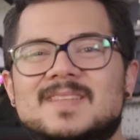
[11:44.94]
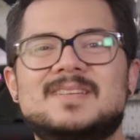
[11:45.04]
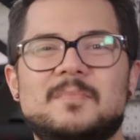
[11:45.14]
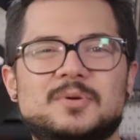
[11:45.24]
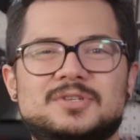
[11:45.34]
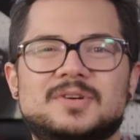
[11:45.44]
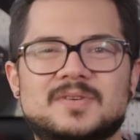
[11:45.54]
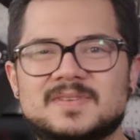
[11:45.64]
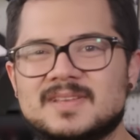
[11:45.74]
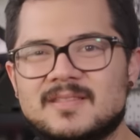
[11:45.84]
the
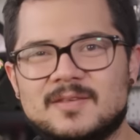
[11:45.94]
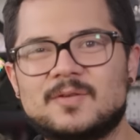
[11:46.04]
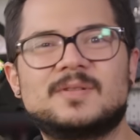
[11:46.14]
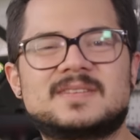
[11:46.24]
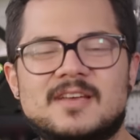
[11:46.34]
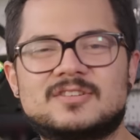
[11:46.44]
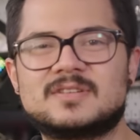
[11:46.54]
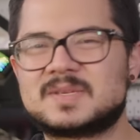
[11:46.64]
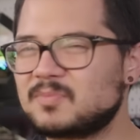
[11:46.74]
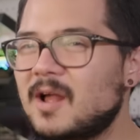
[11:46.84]
temperatures and the
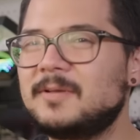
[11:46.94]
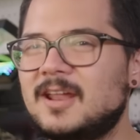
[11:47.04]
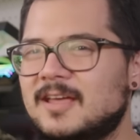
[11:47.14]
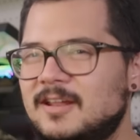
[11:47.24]
utilization, it's probably not